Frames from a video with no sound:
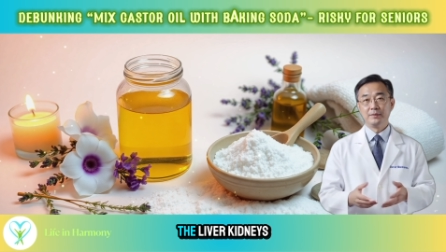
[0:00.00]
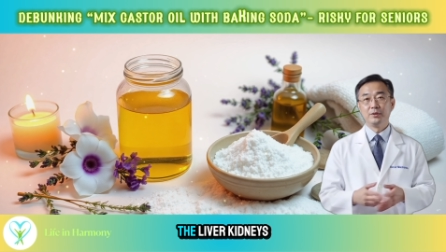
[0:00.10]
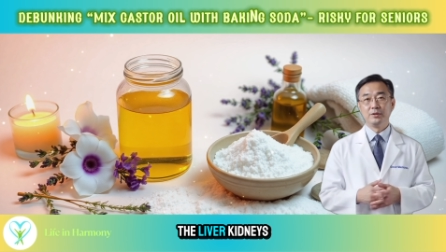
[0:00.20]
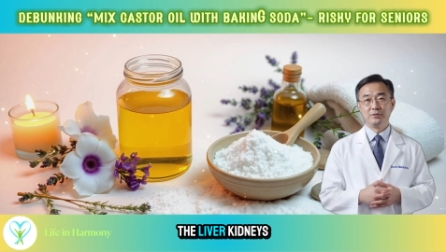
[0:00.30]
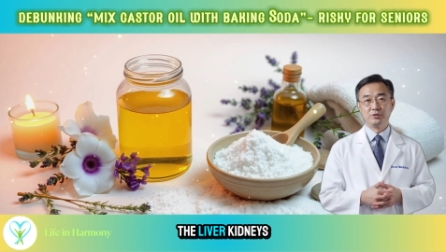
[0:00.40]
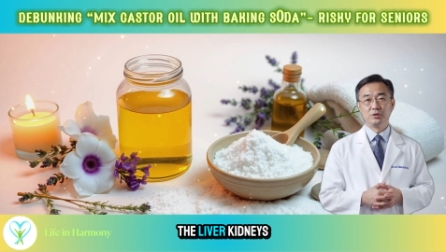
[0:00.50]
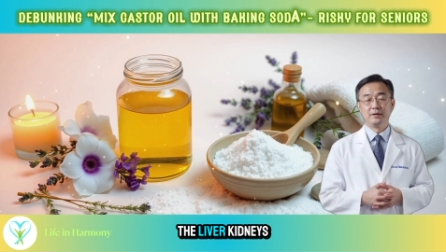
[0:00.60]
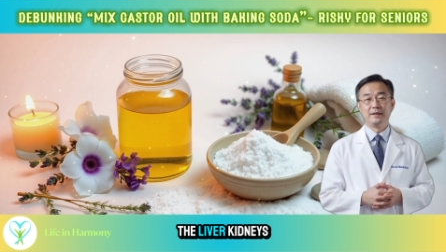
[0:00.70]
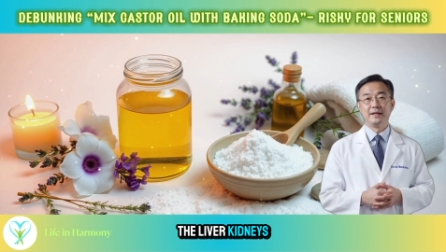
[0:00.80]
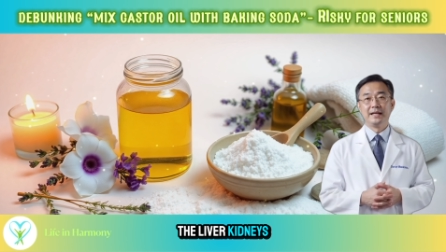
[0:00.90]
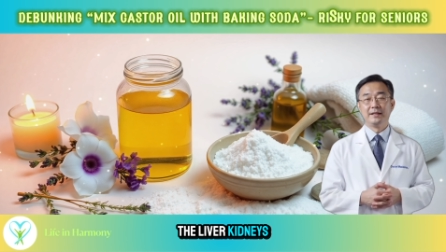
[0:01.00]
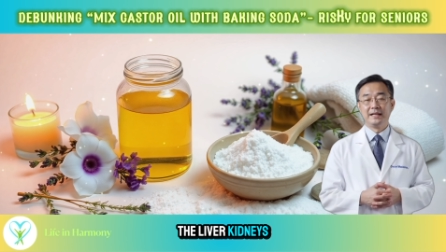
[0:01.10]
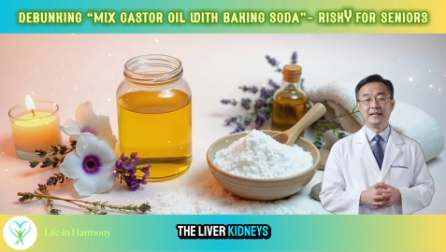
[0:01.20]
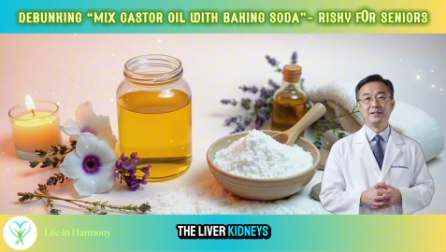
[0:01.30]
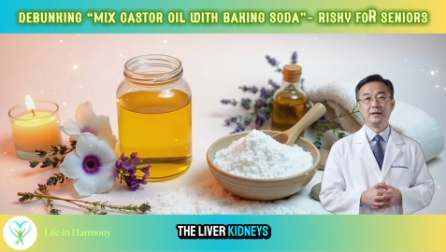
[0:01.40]
The liver,
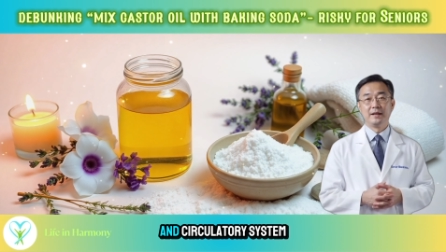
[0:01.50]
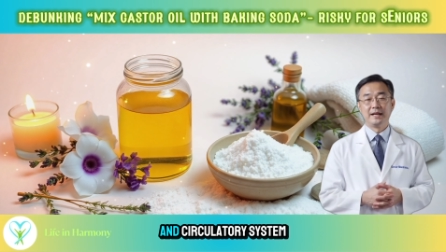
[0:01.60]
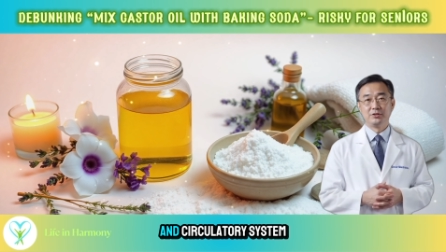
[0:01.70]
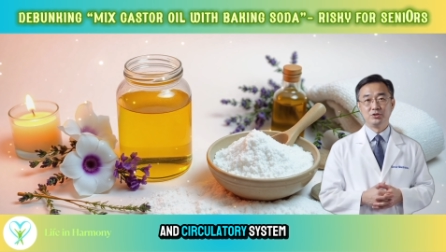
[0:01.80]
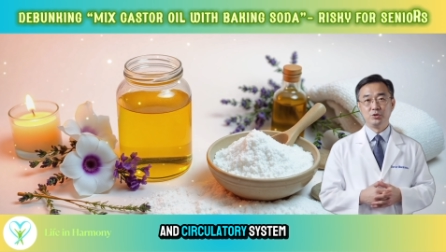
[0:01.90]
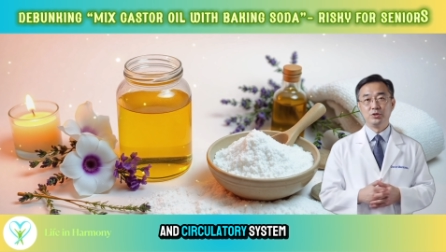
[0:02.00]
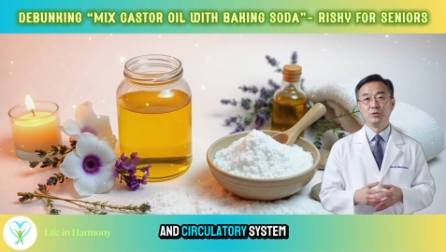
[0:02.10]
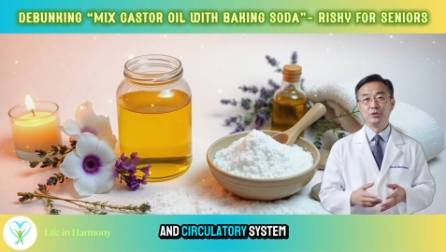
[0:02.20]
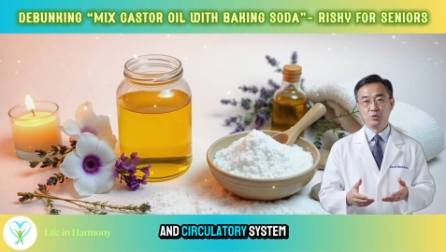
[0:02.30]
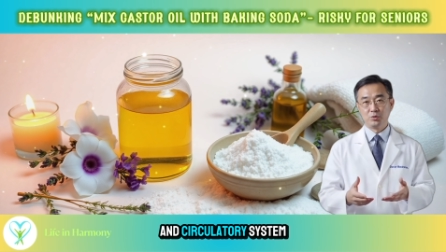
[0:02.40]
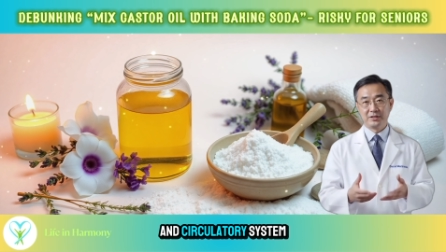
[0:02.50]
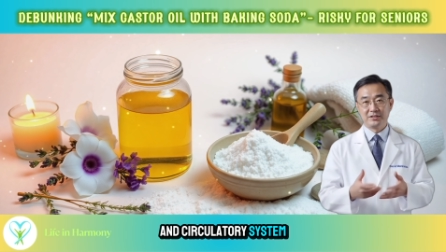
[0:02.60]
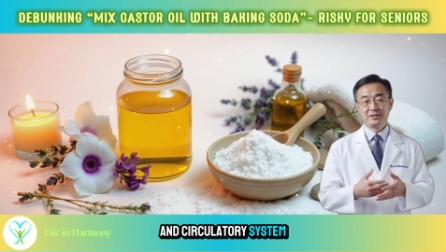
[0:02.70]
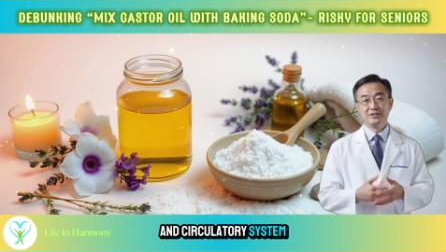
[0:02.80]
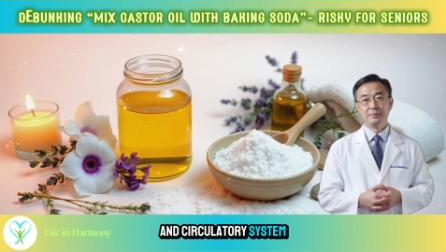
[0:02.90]
kidneys, and circulatory
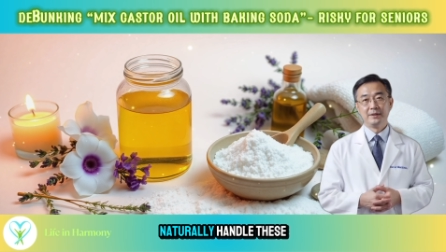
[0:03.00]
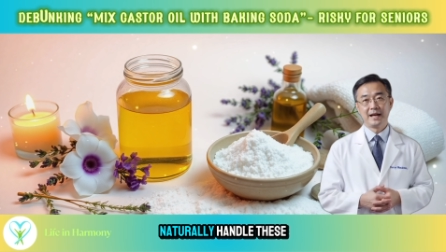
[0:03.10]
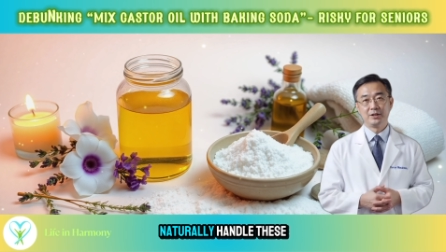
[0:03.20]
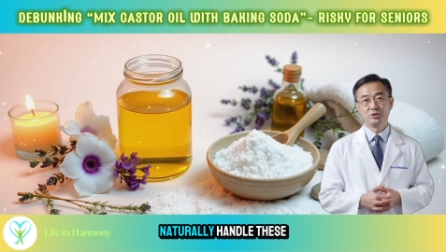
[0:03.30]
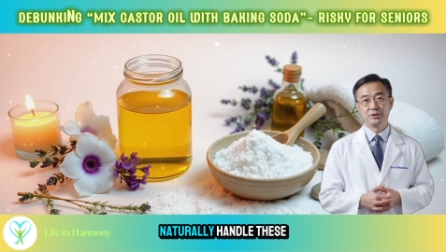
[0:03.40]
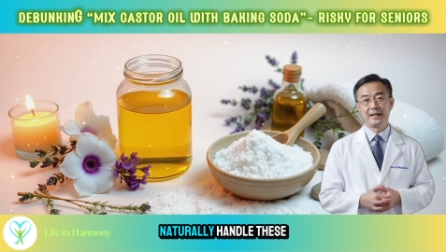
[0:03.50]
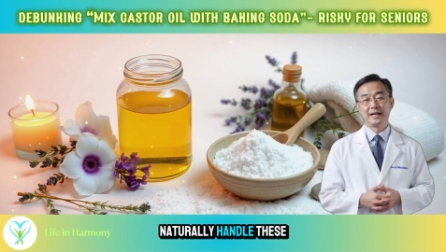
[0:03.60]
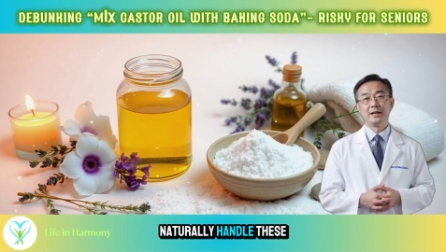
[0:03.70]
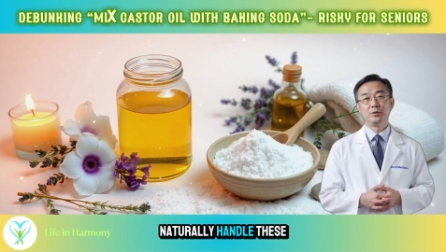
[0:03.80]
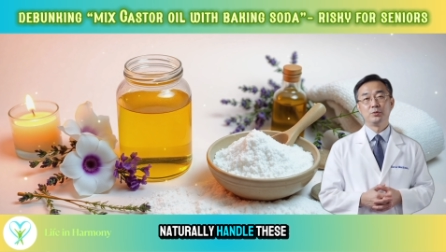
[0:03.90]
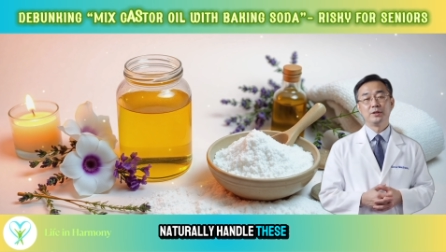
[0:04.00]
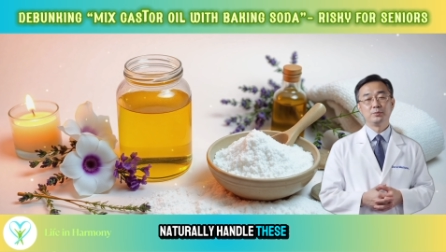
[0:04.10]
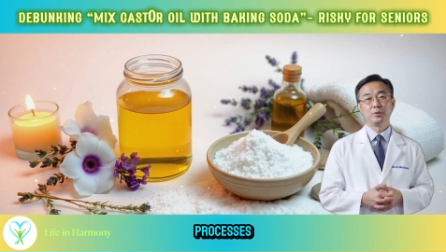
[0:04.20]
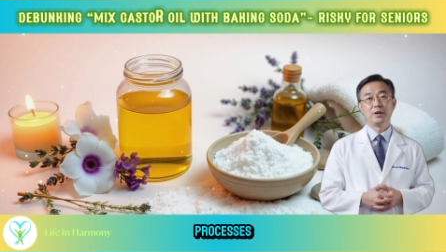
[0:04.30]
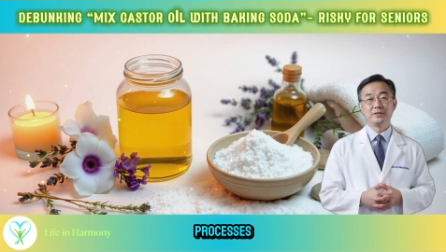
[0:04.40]
system naturally handle
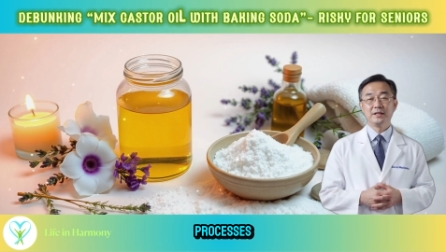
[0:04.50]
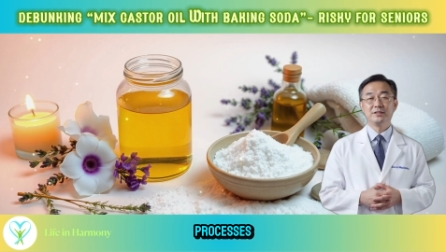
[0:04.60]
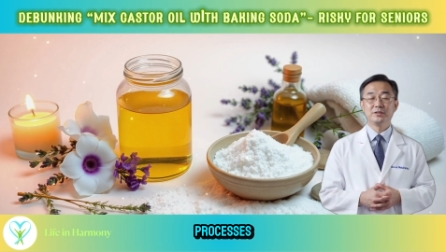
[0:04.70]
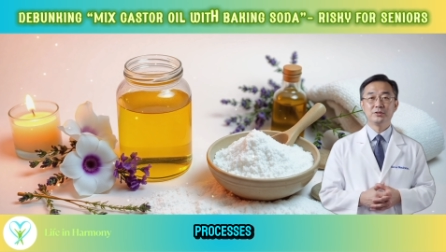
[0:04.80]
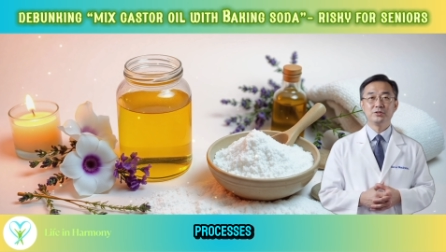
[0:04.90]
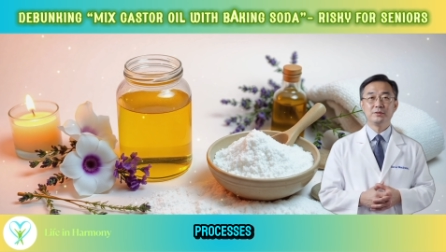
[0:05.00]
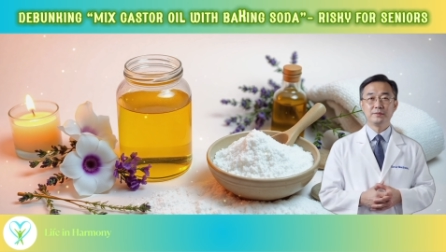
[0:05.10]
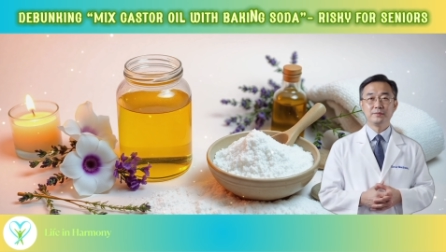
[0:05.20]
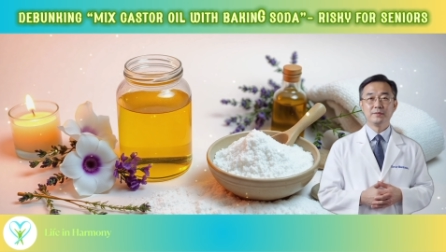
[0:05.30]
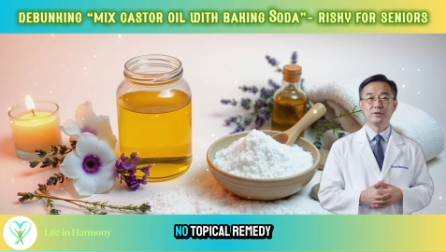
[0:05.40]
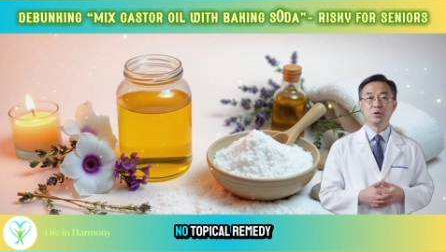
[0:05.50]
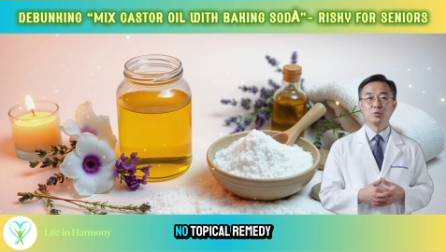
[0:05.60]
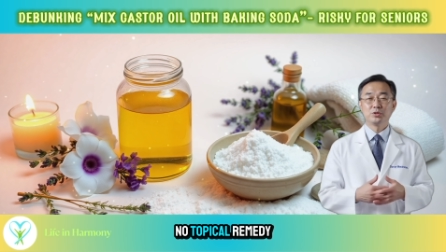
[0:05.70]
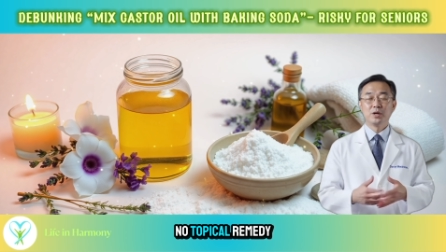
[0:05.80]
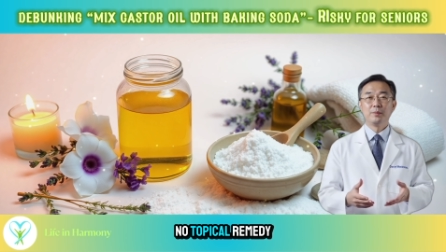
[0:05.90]
these processes.
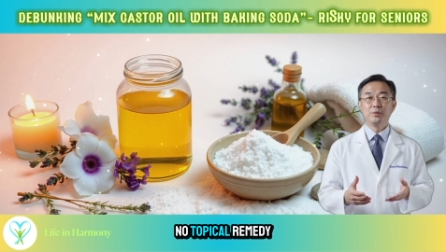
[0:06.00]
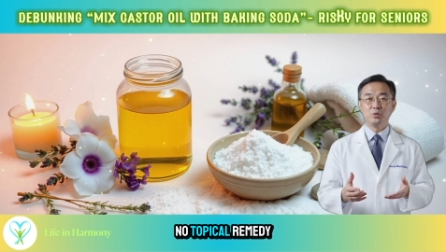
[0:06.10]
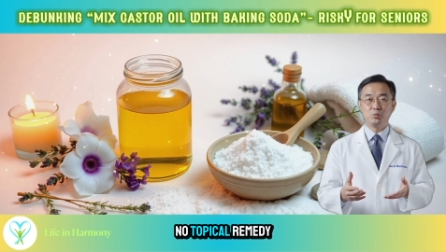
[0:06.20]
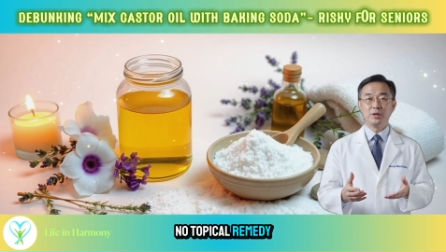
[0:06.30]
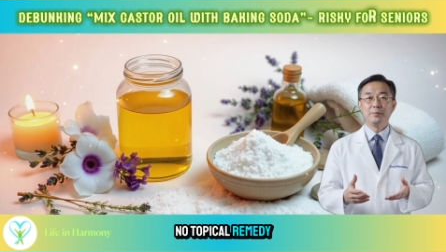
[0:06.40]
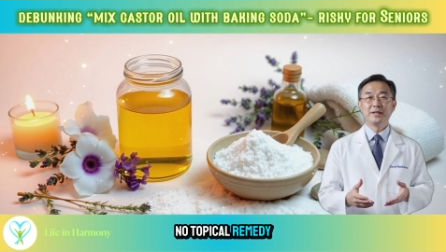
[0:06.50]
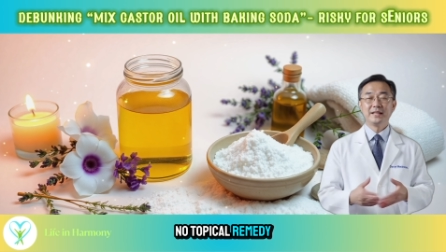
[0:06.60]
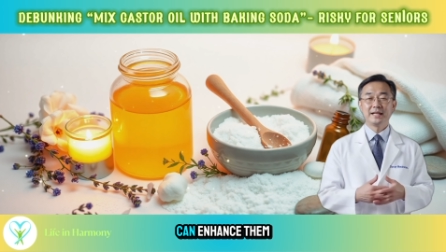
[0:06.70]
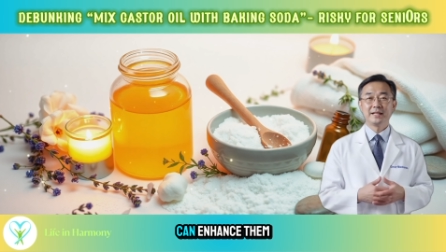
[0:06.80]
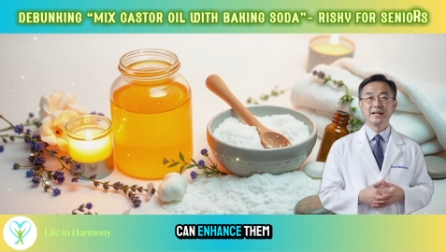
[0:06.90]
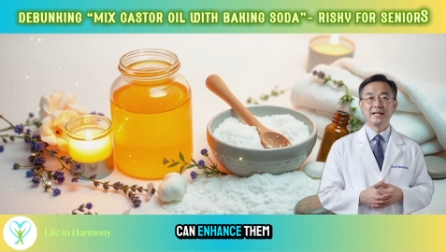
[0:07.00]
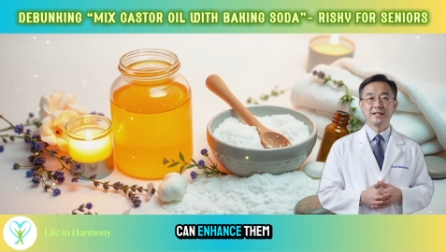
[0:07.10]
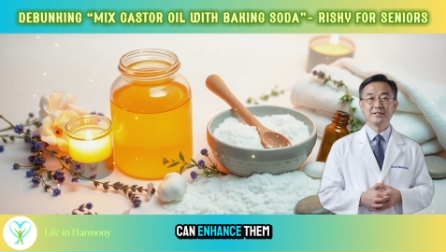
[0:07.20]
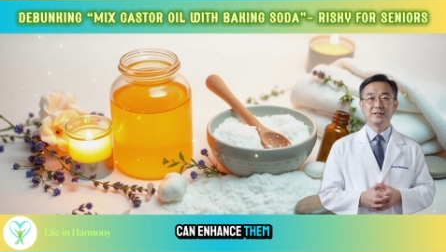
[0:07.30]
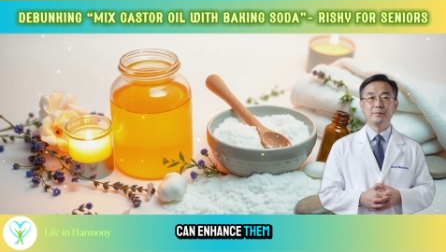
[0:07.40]
No topical remedy can
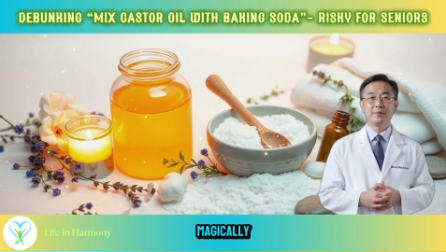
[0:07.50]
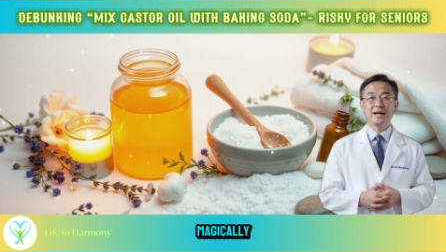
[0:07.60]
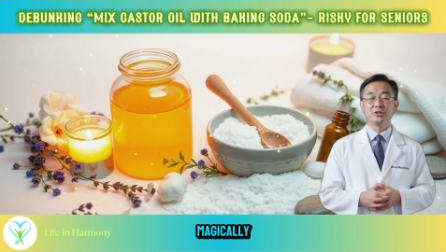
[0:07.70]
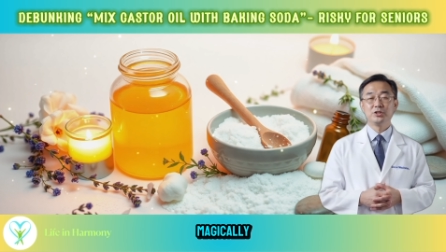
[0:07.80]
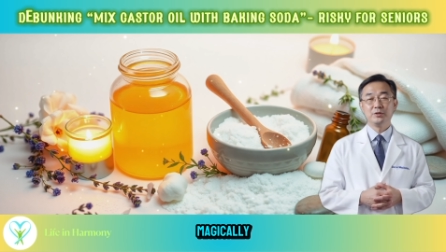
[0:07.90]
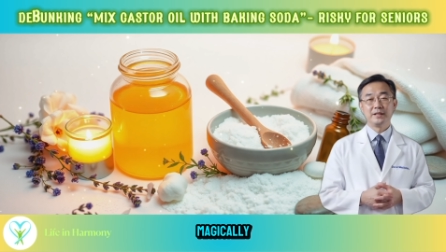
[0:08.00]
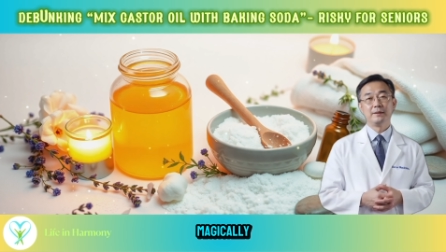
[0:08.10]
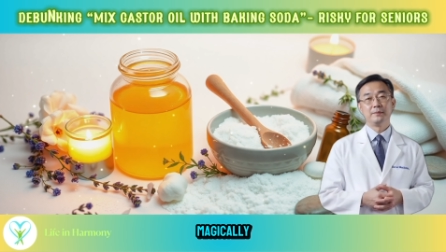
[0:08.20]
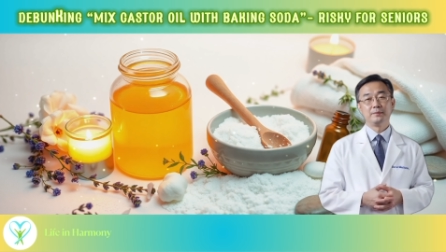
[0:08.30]
enhance them magically.